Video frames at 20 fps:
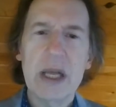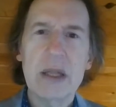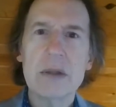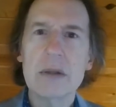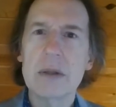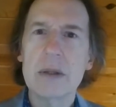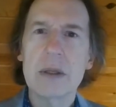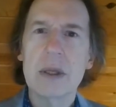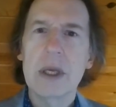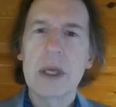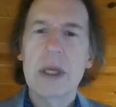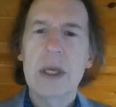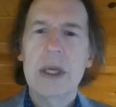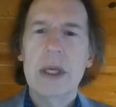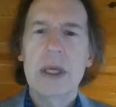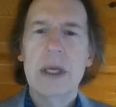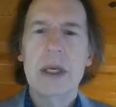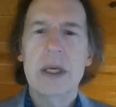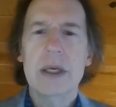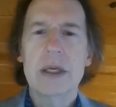Helton
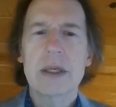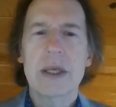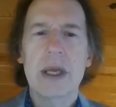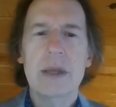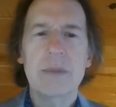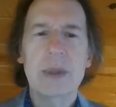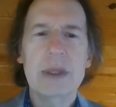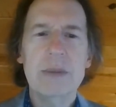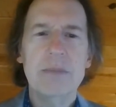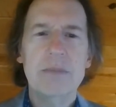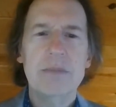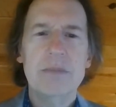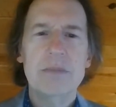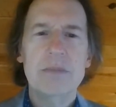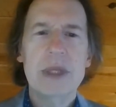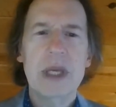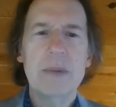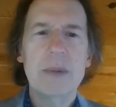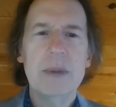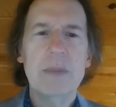can
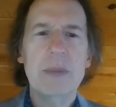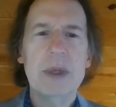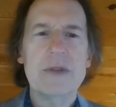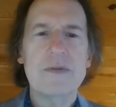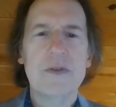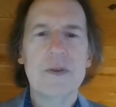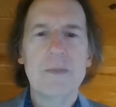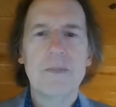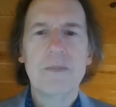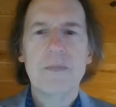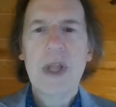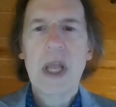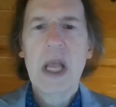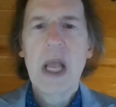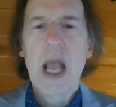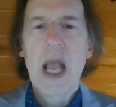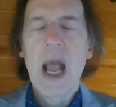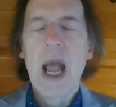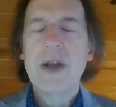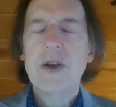be pitiful.
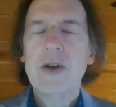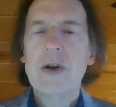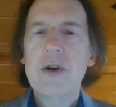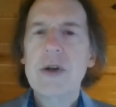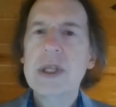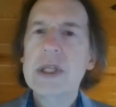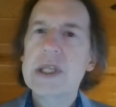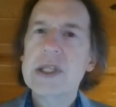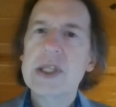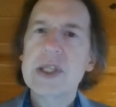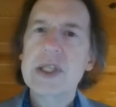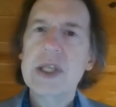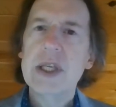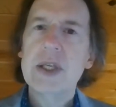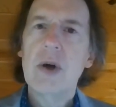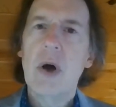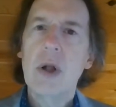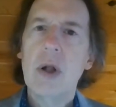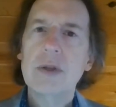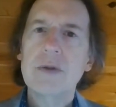And during this
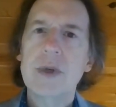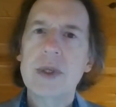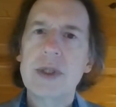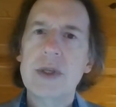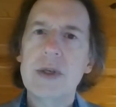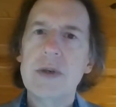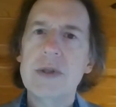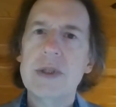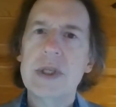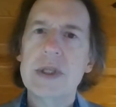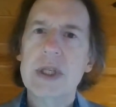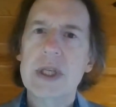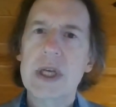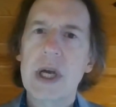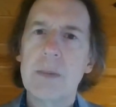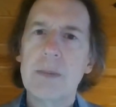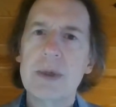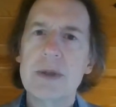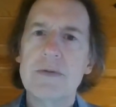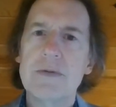scene, Aldrich uses a
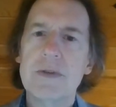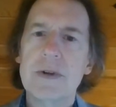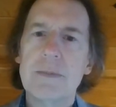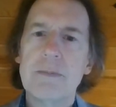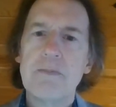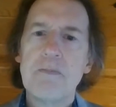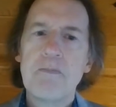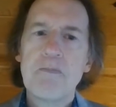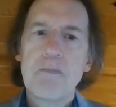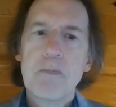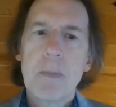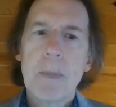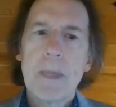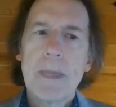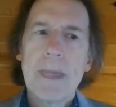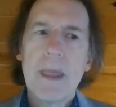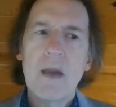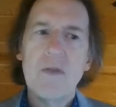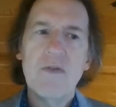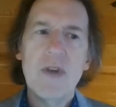couple of
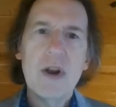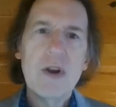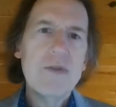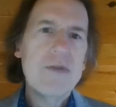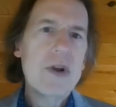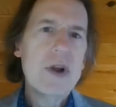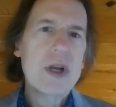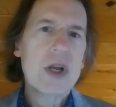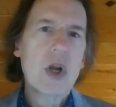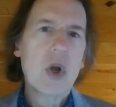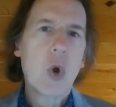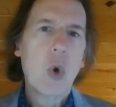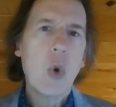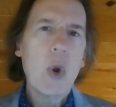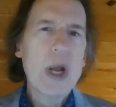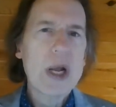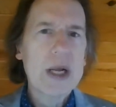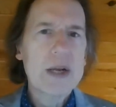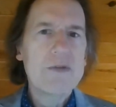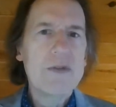very, very
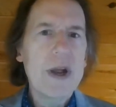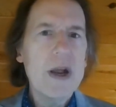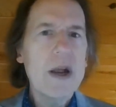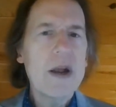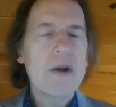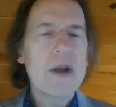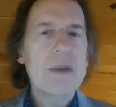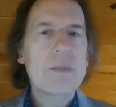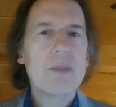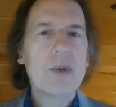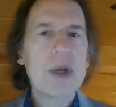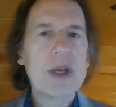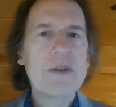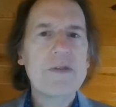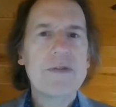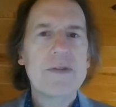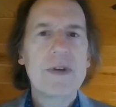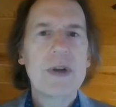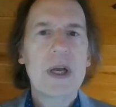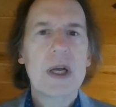quick, very
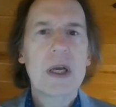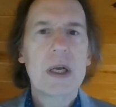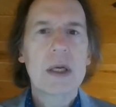brief